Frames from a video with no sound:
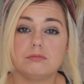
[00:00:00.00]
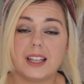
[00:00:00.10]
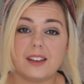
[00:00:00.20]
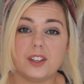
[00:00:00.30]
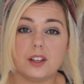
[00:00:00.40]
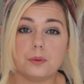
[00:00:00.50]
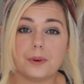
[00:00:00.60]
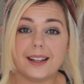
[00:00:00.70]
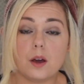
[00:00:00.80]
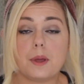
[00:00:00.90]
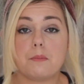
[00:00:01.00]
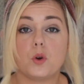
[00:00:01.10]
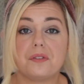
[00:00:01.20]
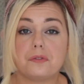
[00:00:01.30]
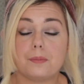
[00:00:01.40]
give you a little bit
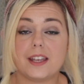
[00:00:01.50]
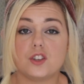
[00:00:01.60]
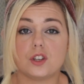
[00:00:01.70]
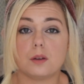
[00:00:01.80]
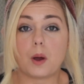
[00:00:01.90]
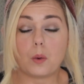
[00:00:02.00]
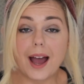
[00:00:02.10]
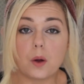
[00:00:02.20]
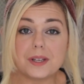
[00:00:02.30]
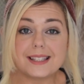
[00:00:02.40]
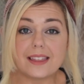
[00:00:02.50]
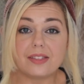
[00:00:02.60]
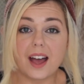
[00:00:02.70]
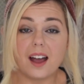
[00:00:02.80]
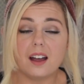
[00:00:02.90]
more information about how we did
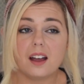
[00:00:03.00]
that